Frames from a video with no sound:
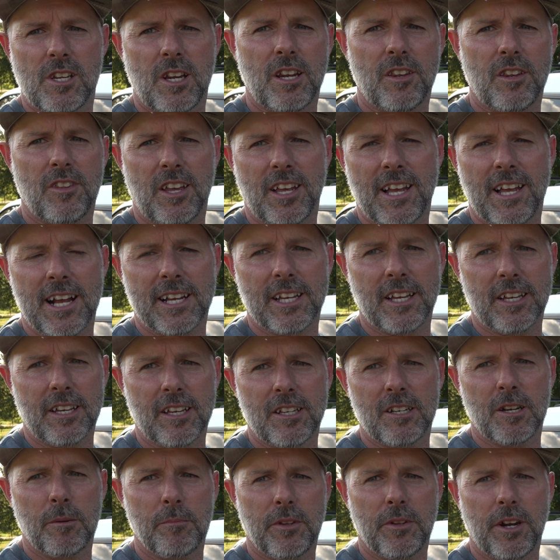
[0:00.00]
anything I can
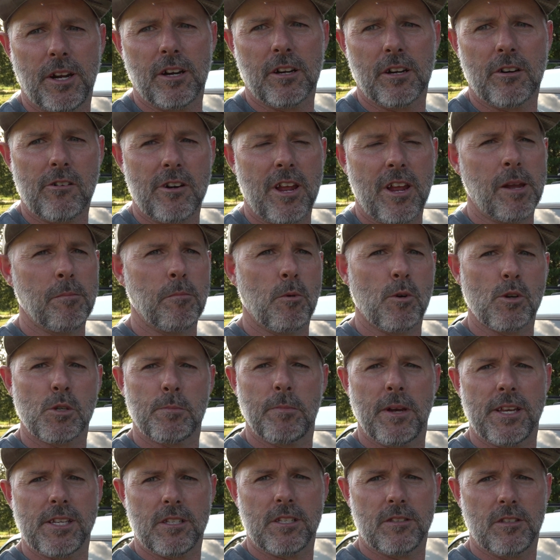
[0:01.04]
get up there to create more
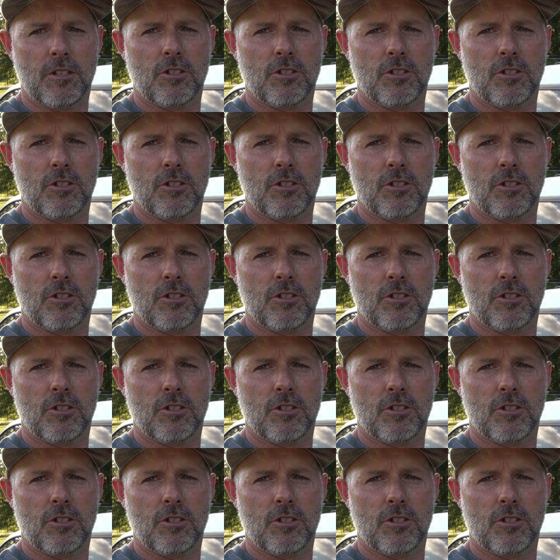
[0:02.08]
space in the